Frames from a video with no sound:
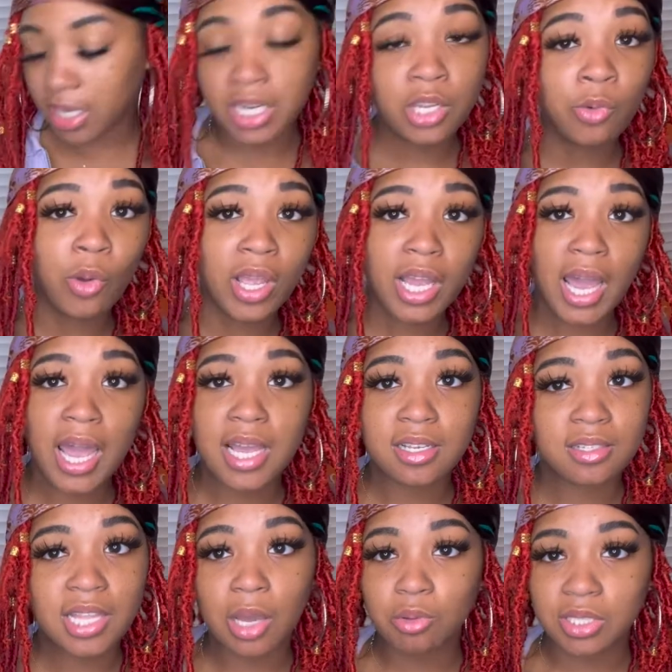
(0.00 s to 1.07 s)
anyway, guys,
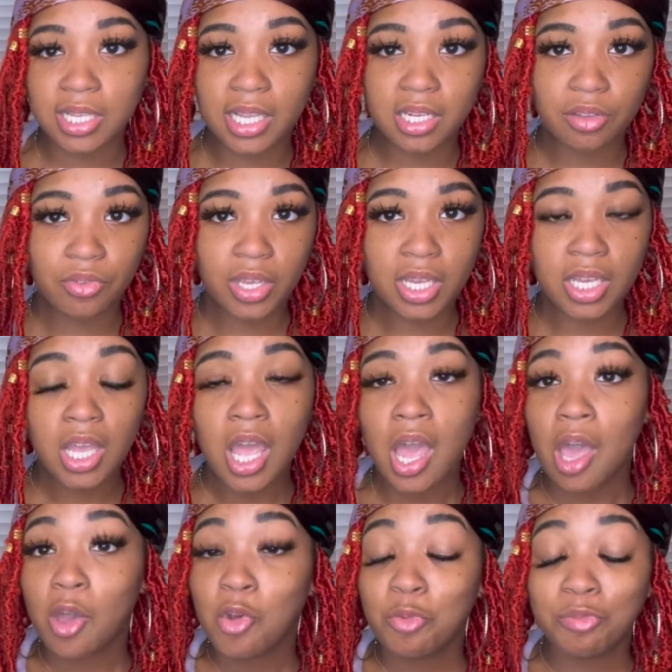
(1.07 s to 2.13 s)
that was the end of it.
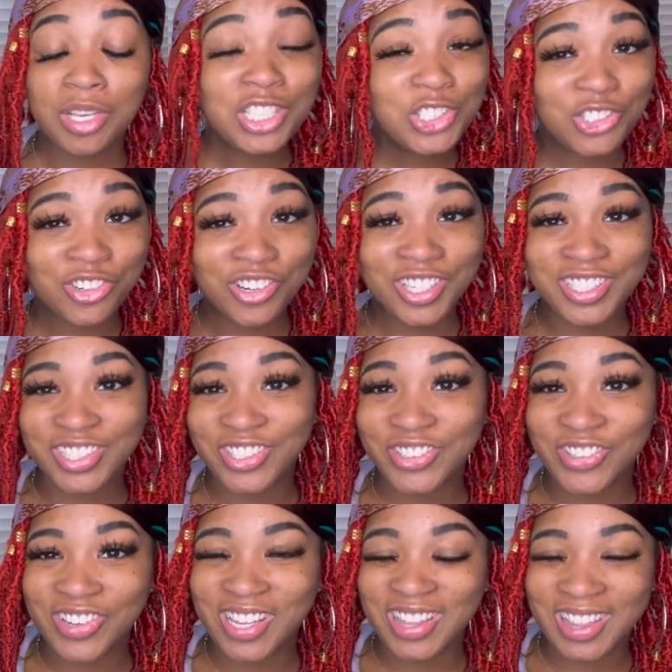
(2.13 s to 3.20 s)
Be sure
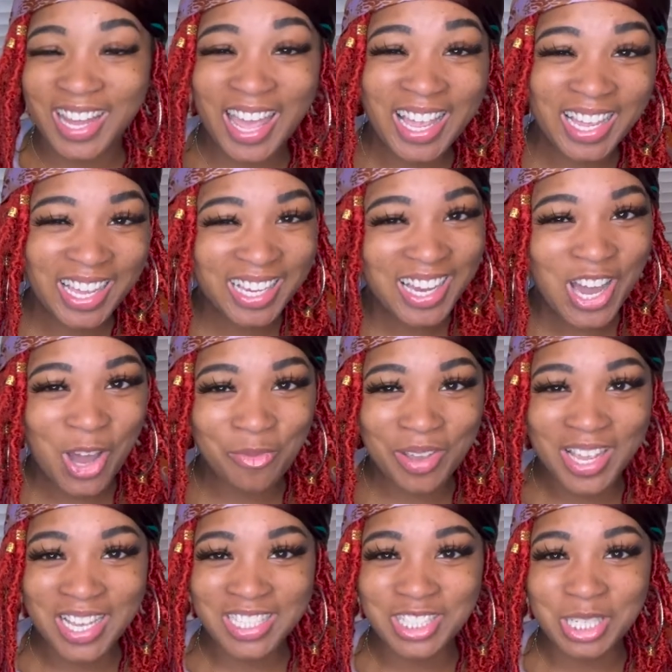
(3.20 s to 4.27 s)
to like, comment,
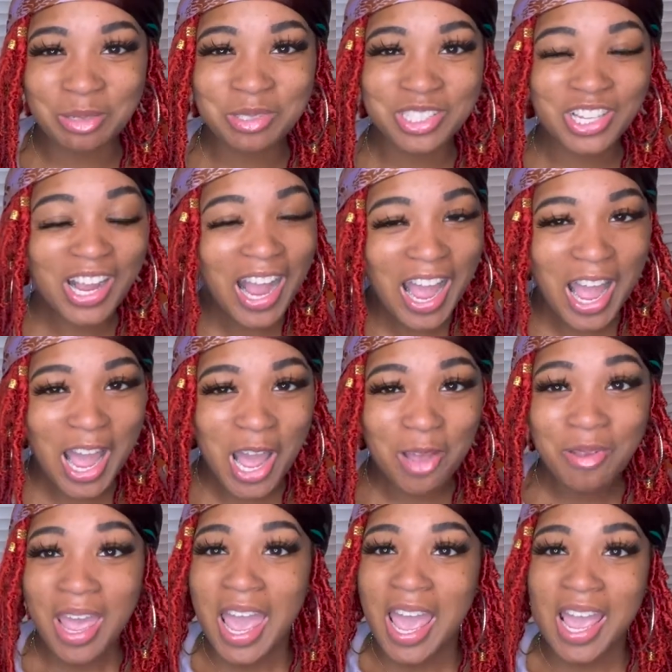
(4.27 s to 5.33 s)
and subscribe.
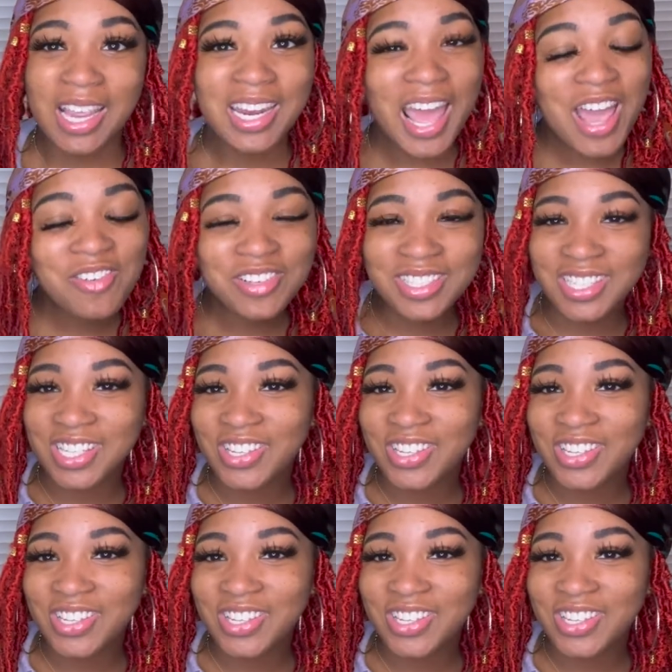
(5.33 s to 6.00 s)
And I will see you